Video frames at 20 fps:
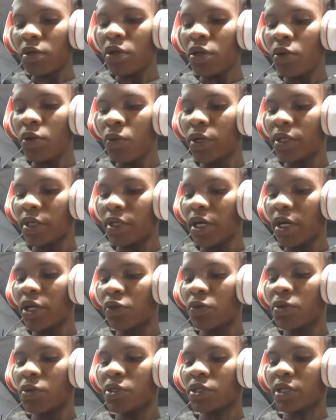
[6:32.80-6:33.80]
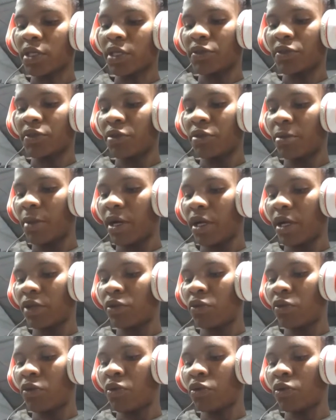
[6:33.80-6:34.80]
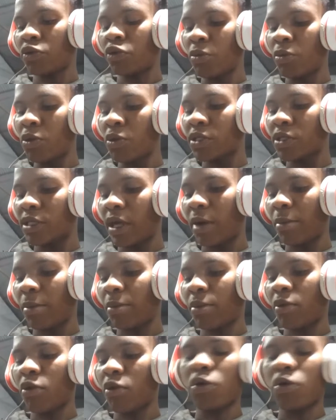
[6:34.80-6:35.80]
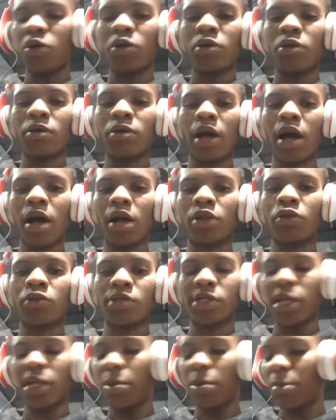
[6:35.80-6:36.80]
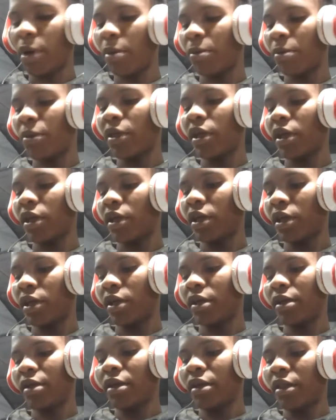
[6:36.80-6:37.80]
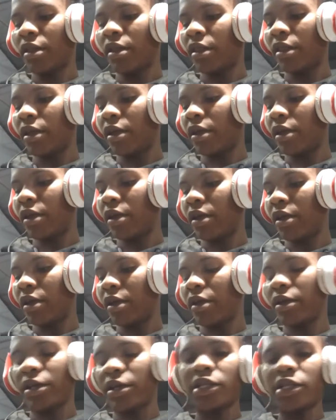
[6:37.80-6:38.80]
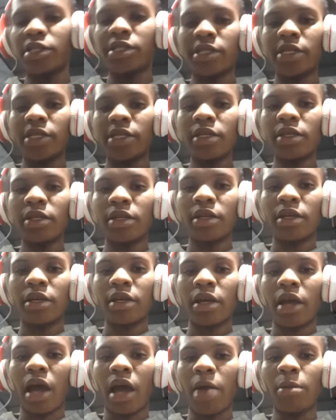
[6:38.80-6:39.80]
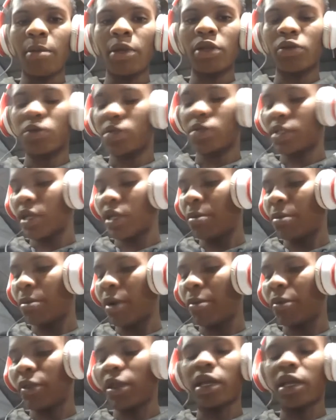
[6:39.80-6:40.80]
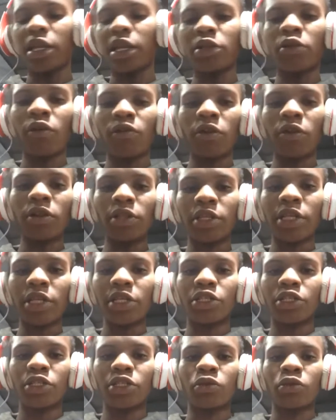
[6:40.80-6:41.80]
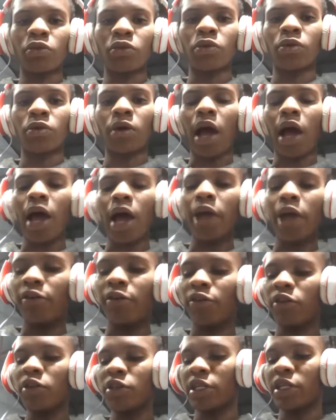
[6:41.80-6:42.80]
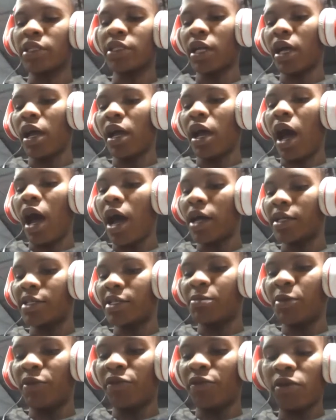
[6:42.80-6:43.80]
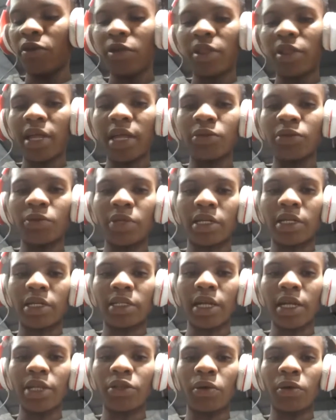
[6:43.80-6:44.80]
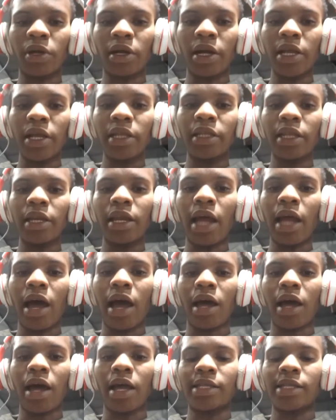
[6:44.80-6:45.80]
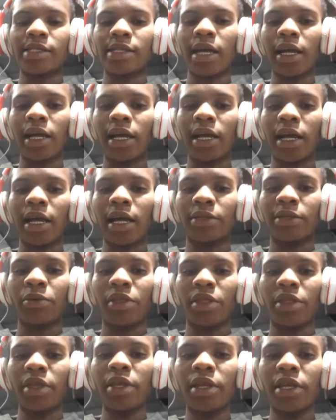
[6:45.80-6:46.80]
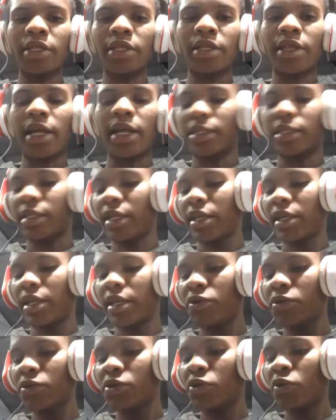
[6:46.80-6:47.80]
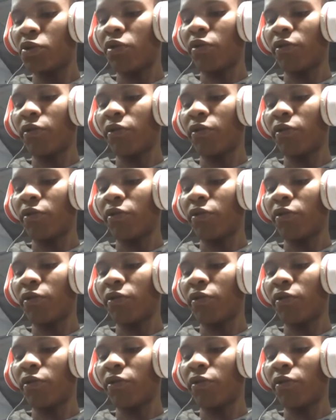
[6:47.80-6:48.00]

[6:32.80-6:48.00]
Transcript: We try to use transformer to boost up or to step up the DC. I mean, to step up the little voltage to high voltage. As before that, we try to create a circuit within it that can use to